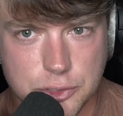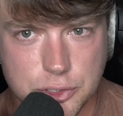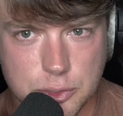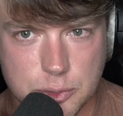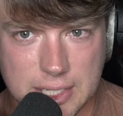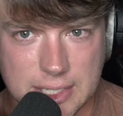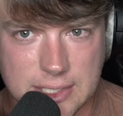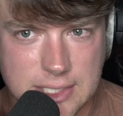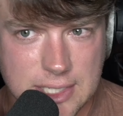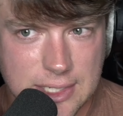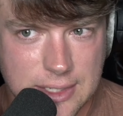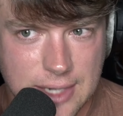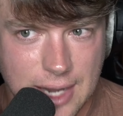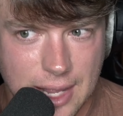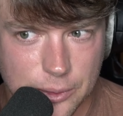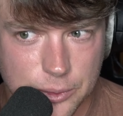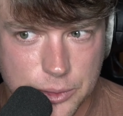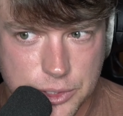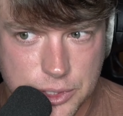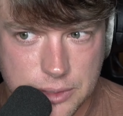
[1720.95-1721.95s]
So it was like
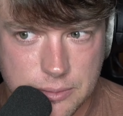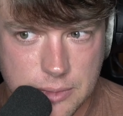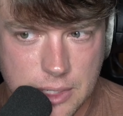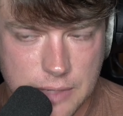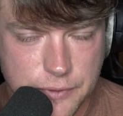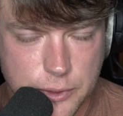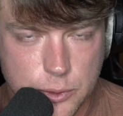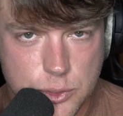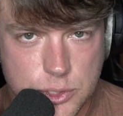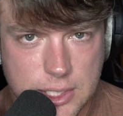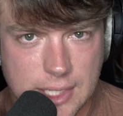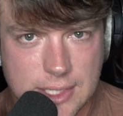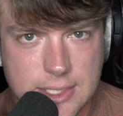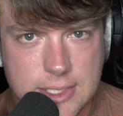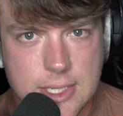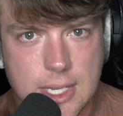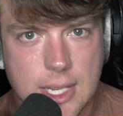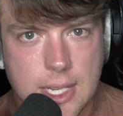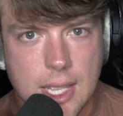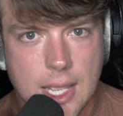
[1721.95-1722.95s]
$10 and a few cents.